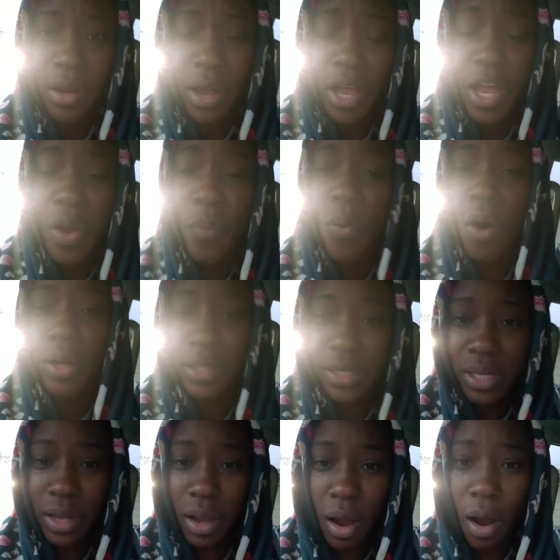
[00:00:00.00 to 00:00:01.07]
He wants
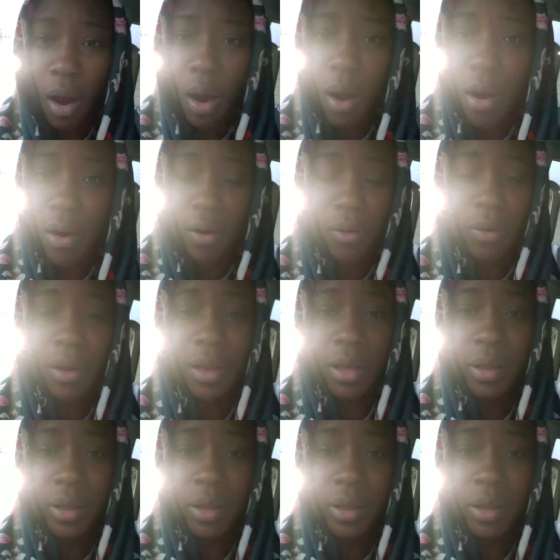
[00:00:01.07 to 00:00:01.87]
it all.